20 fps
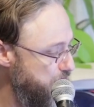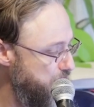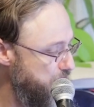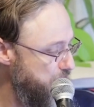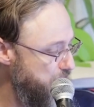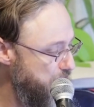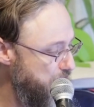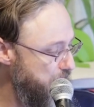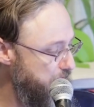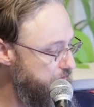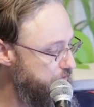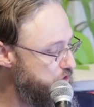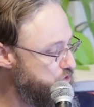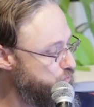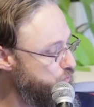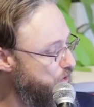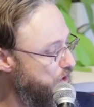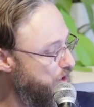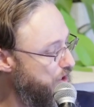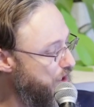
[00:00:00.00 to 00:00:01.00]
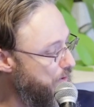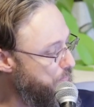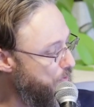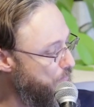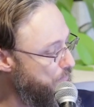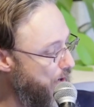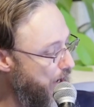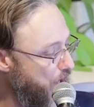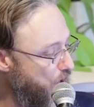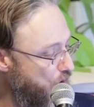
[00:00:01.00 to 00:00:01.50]
And in this word, I
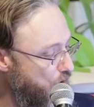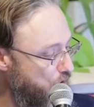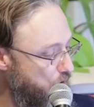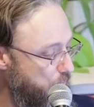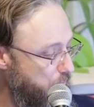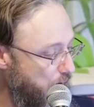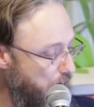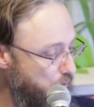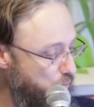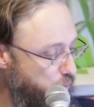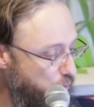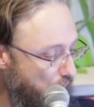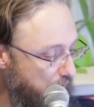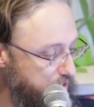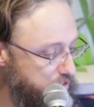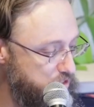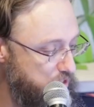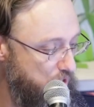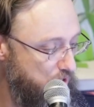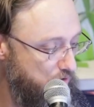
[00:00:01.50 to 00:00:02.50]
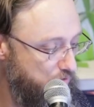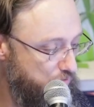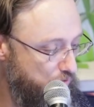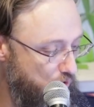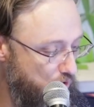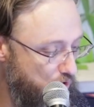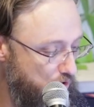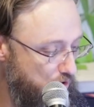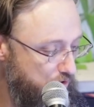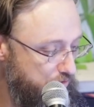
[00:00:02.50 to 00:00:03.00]
put my hope. I wait
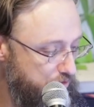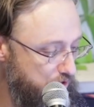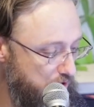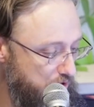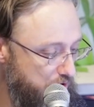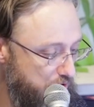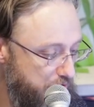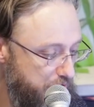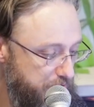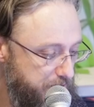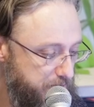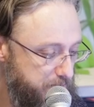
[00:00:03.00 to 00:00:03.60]
for the Lord.